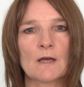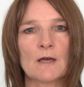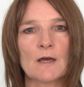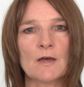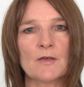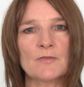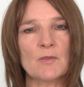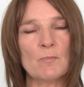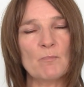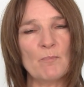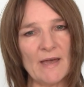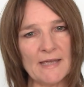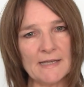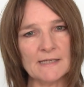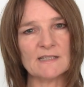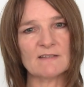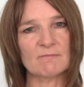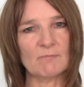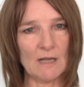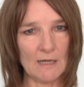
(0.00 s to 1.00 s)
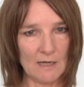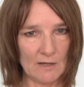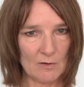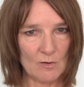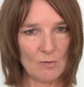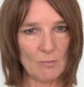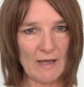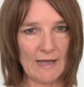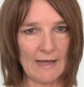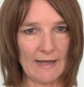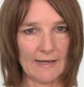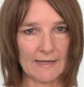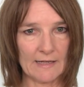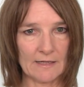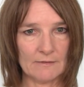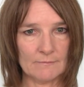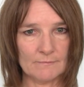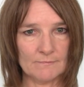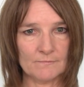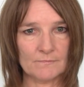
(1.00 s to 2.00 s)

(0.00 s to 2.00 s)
at the base of my lower back